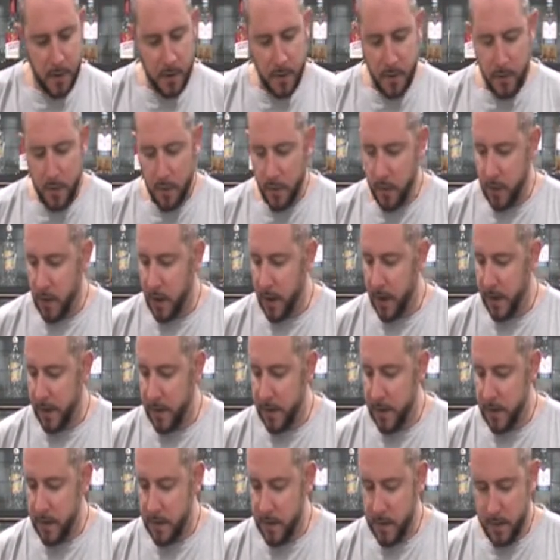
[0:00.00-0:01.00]

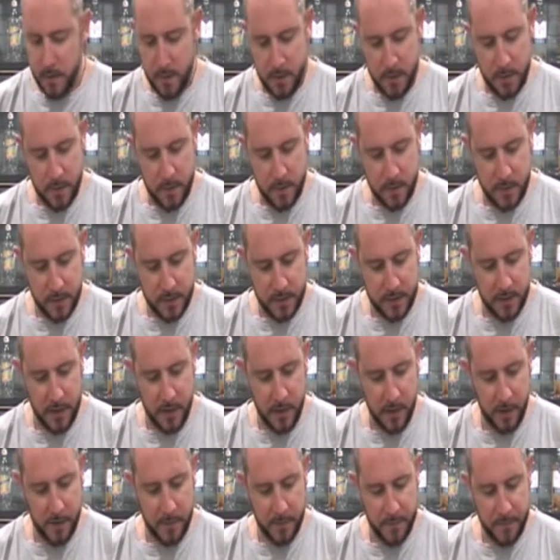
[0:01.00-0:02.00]
Alright,
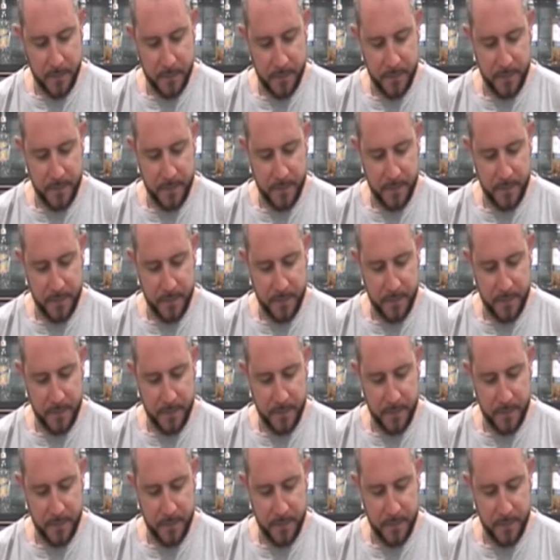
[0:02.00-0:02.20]
so